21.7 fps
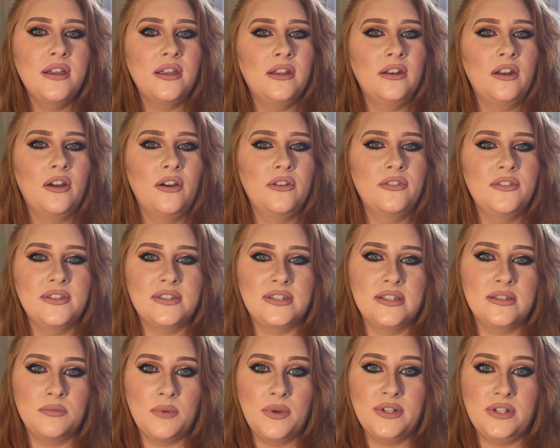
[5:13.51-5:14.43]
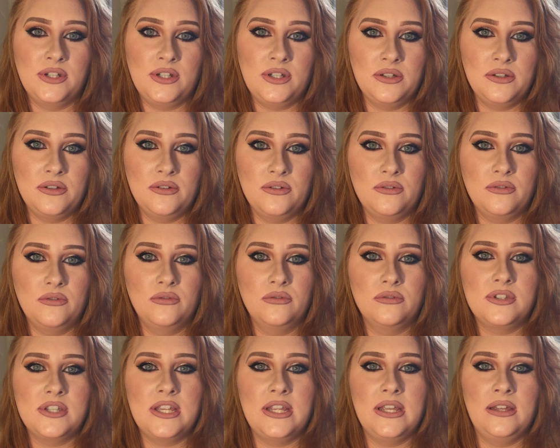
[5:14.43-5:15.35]
you know, this is what to
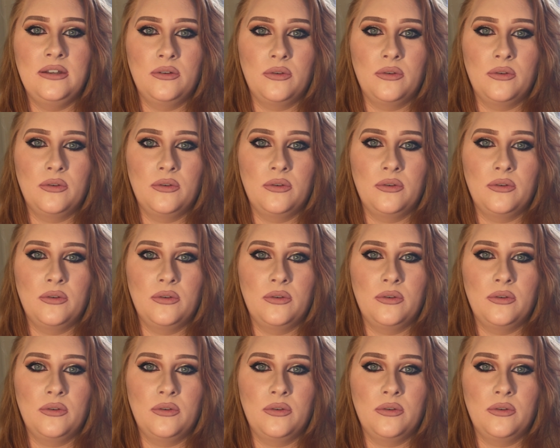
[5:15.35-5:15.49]
do to,